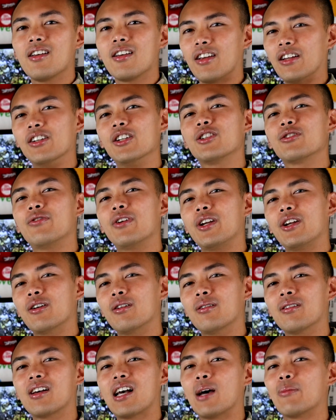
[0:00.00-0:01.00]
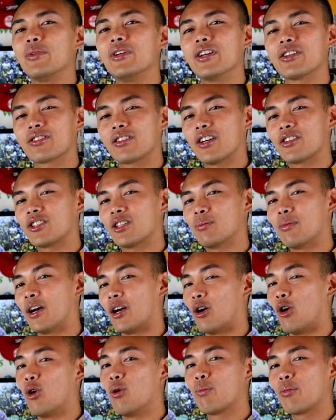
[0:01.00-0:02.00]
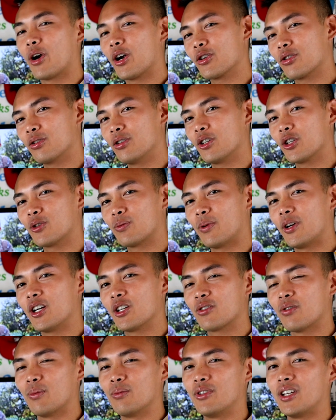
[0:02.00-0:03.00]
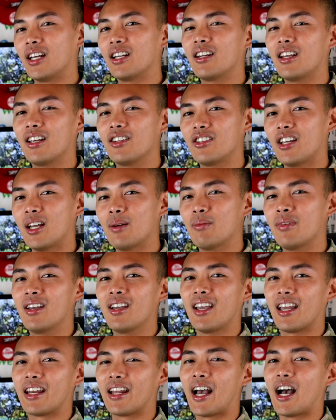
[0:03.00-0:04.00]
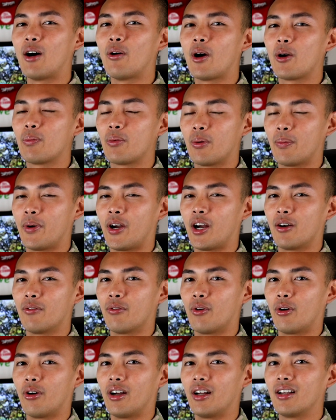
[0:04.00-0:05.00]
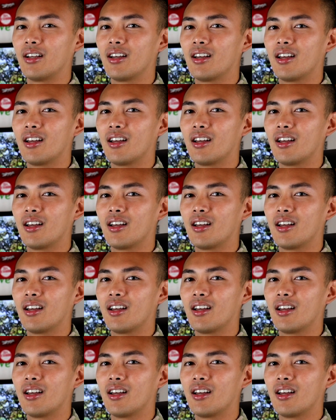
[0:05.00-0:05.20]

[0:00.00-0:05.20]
In this video, I'll be discussing my own personal experience from taking the exam and how I prepared for it.